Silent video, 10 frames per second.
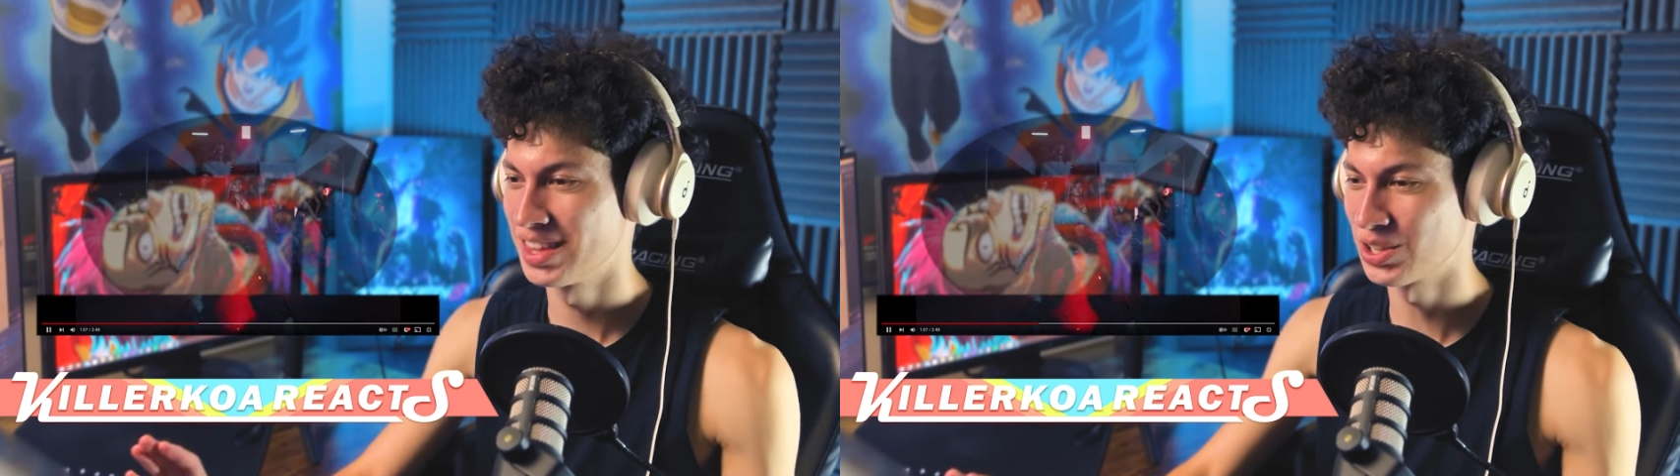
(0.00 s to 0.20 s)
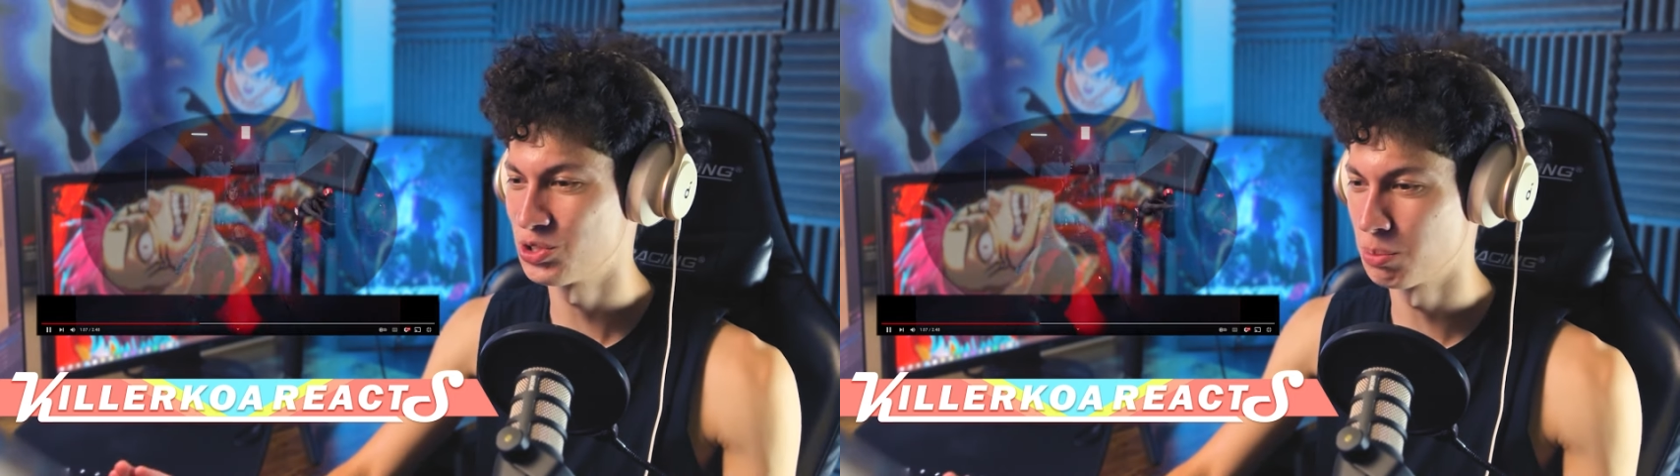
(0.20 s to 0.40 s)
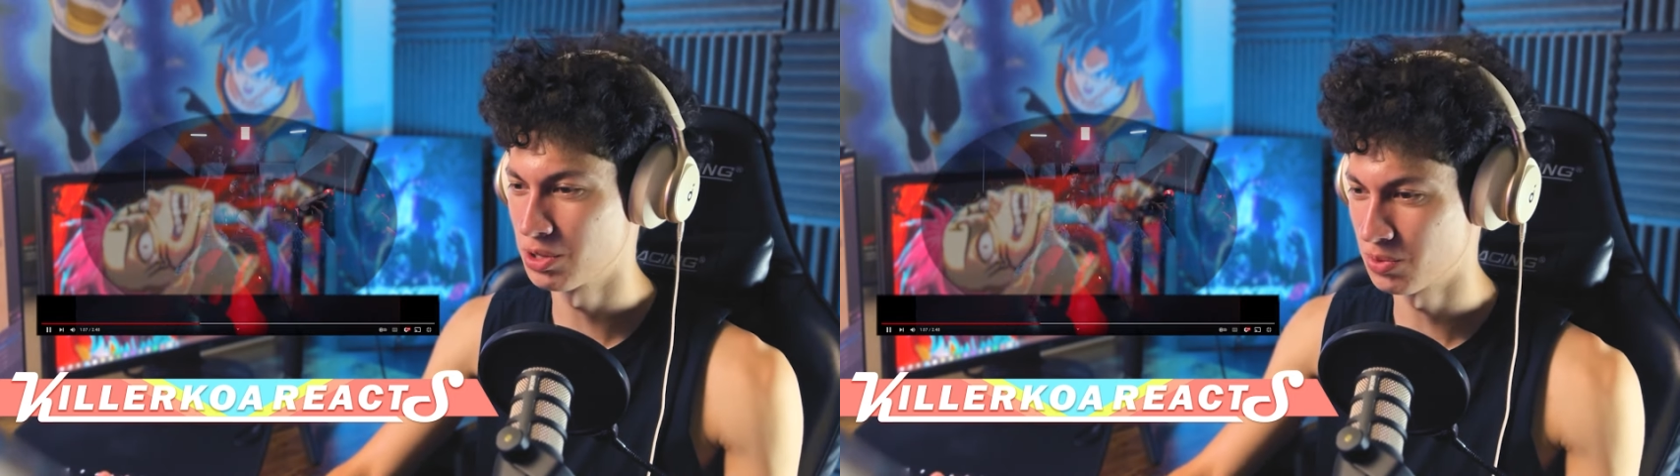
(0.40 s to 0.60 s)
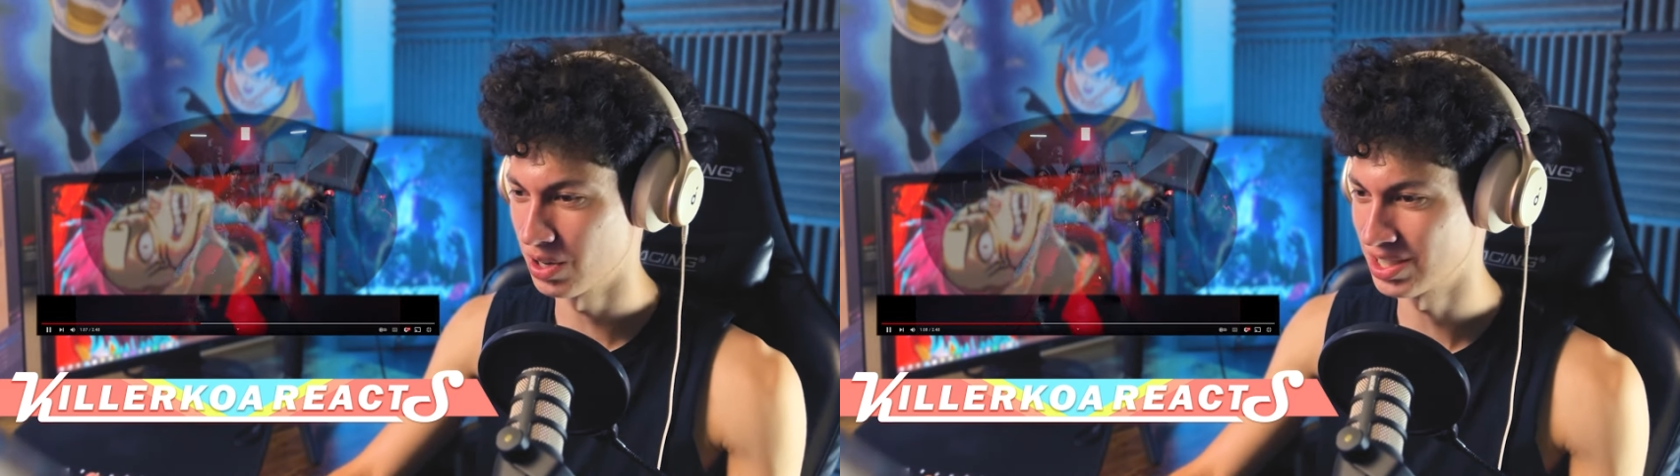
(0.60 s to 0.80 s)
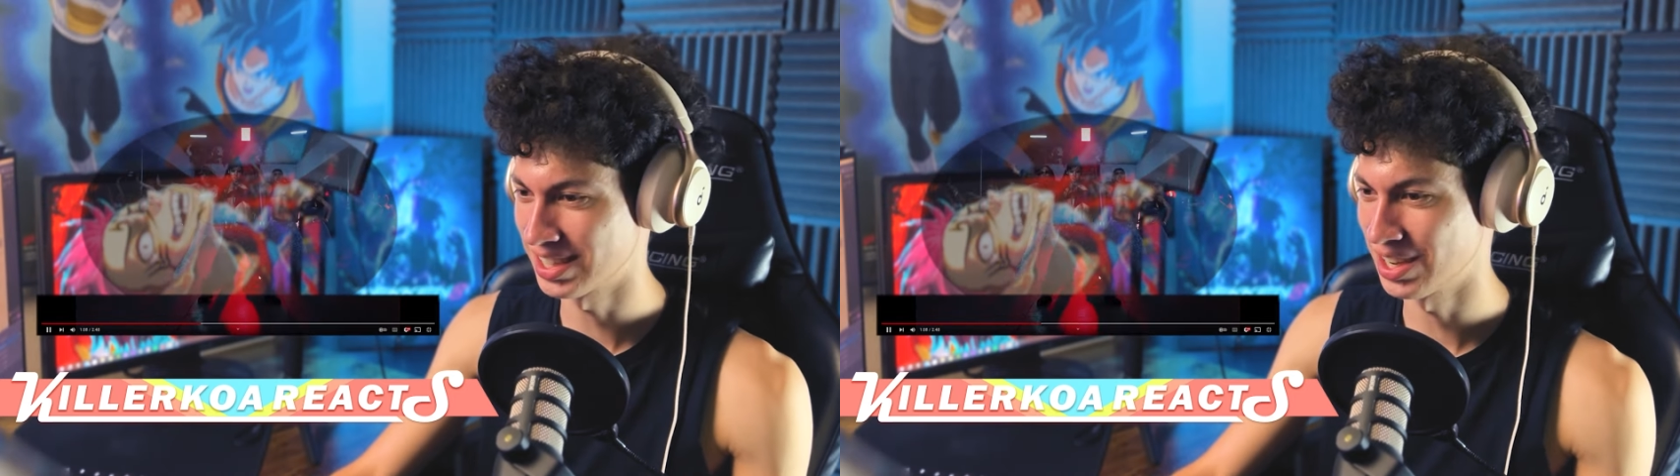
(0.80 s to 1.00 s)
Thank you so much for
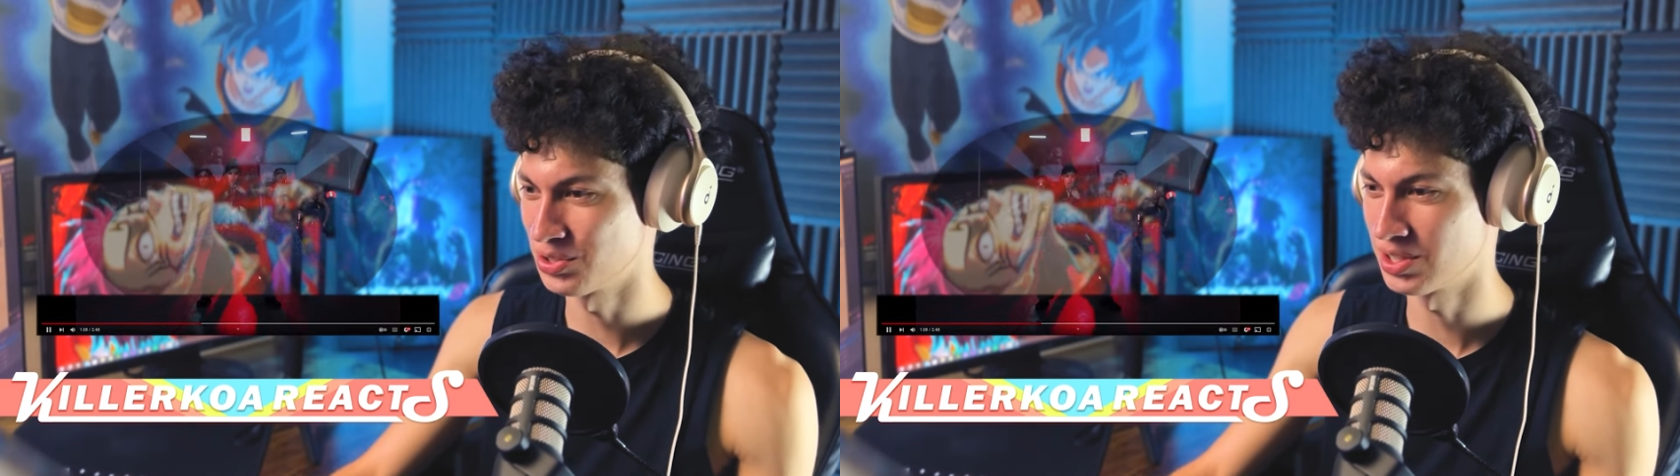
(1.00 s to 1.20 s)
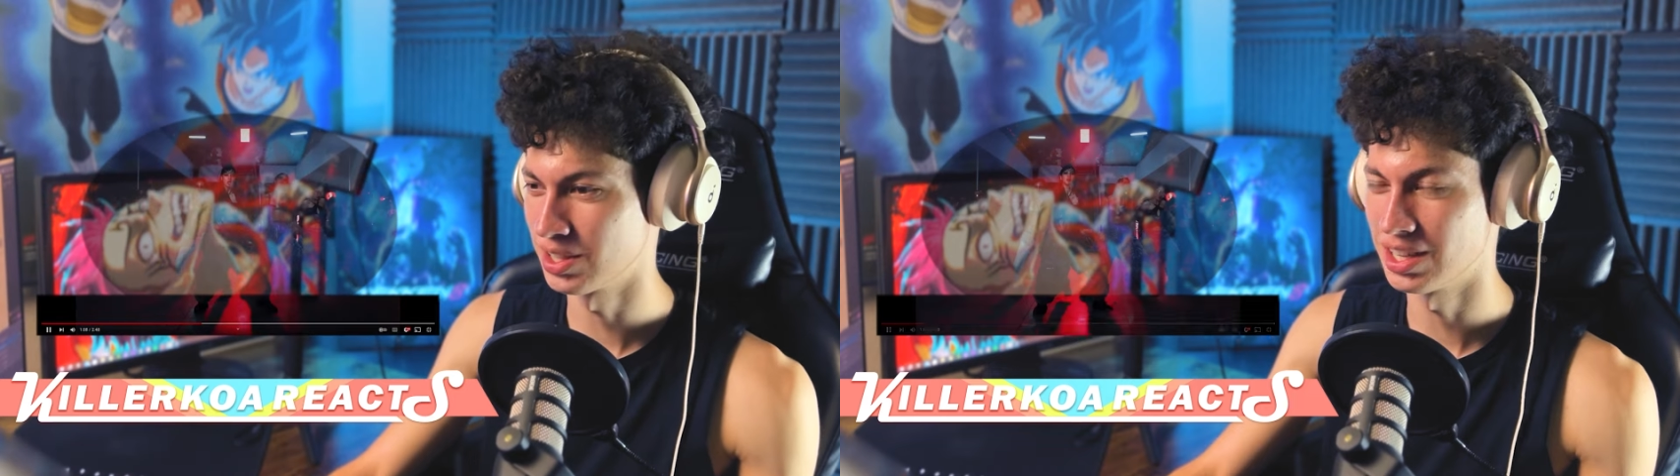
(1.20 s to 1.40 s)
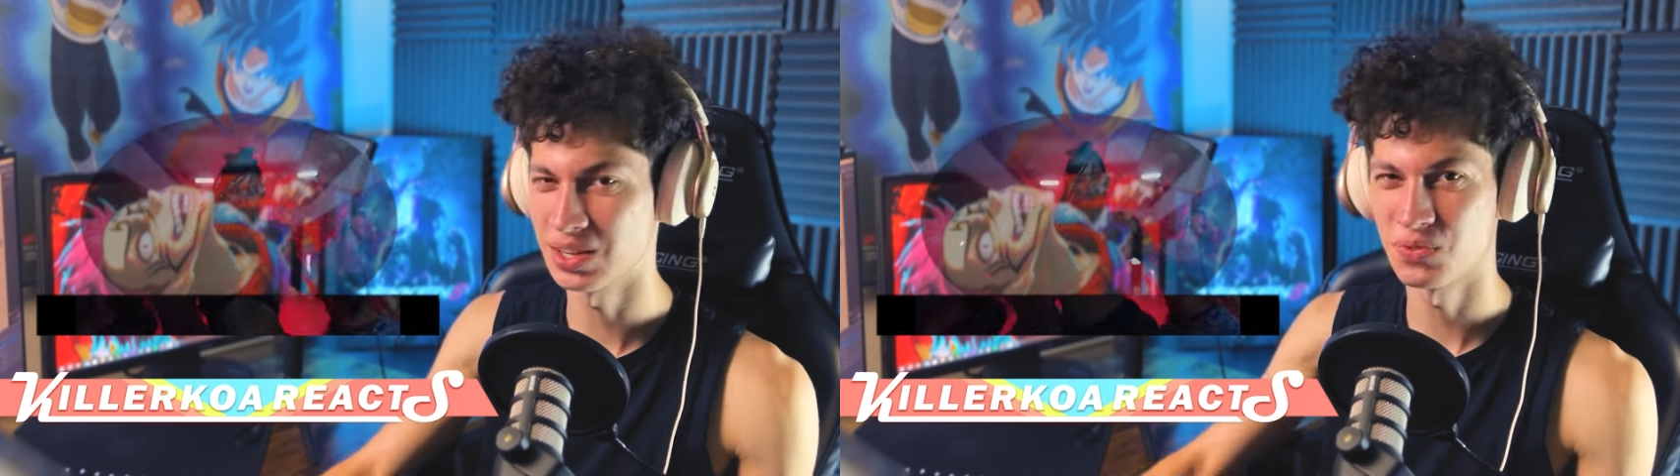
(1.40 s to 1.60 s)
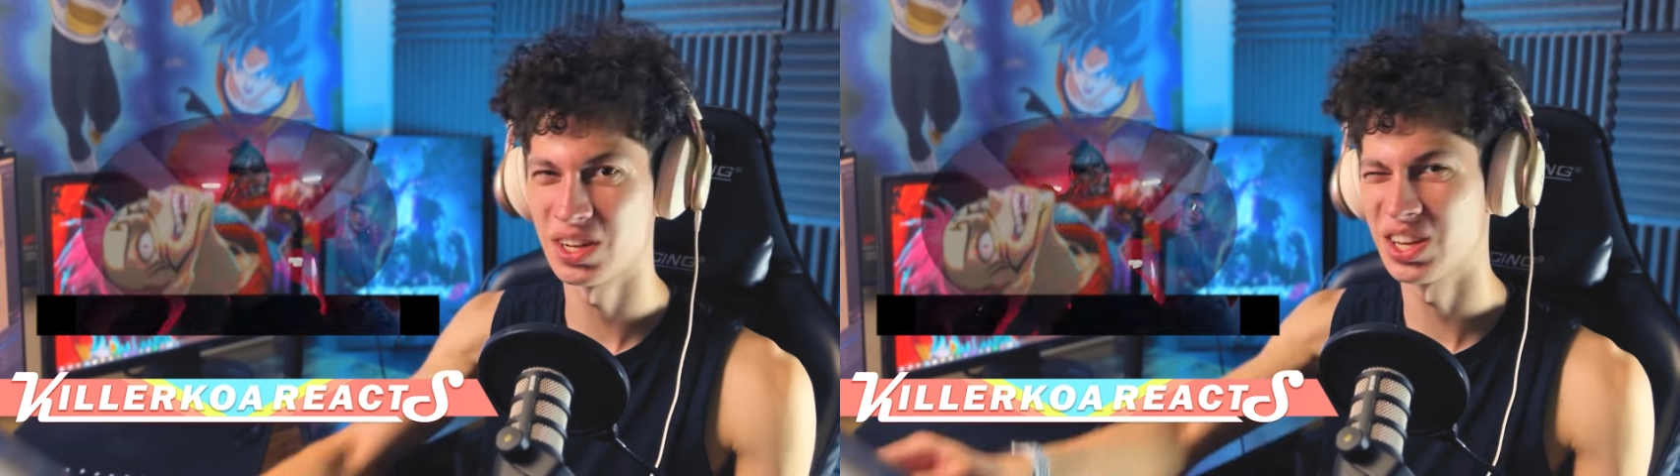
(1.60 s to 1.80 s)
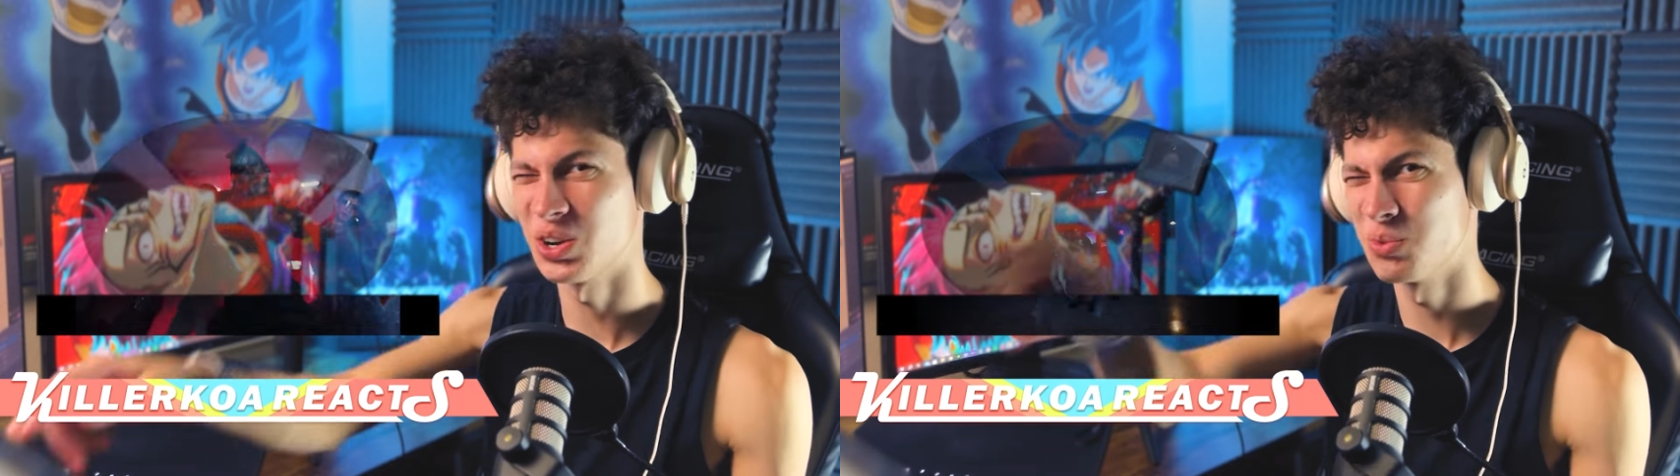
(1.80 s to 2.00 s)
watching. I'll see you in the next
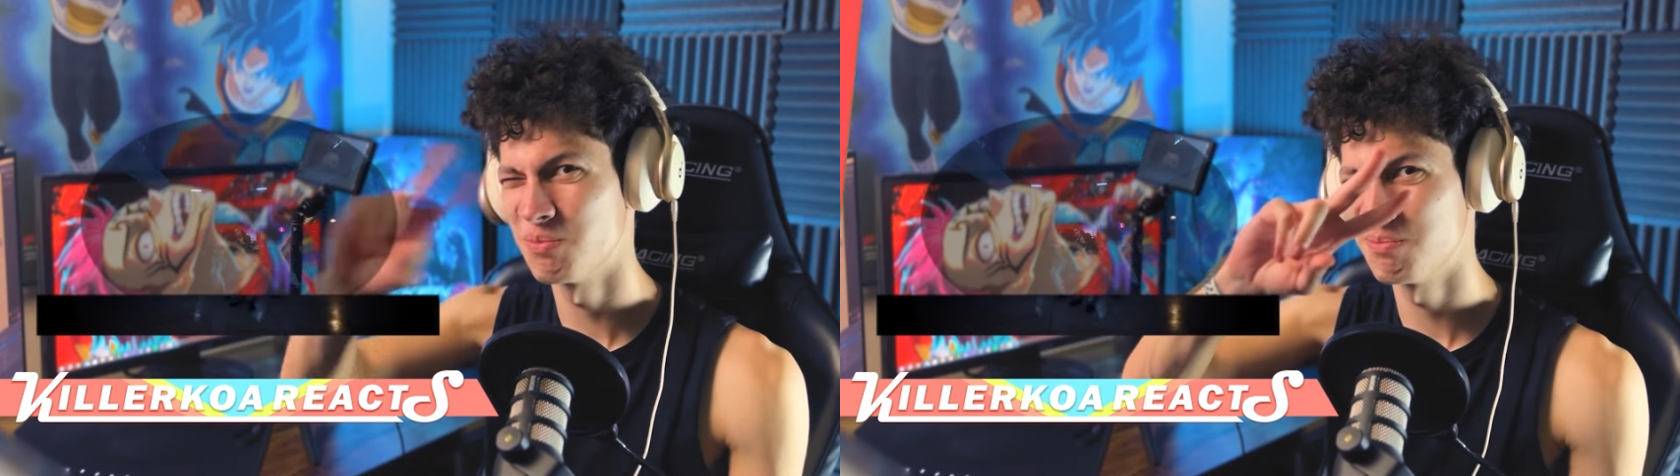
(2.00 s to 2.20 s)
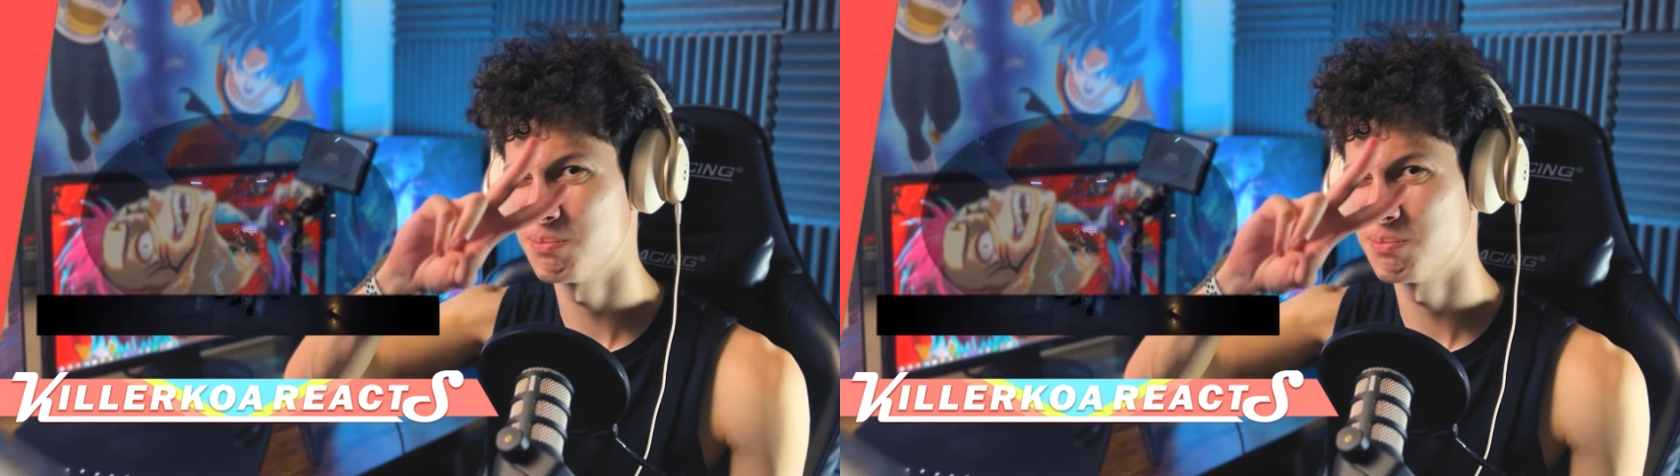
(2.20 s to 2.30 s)
video.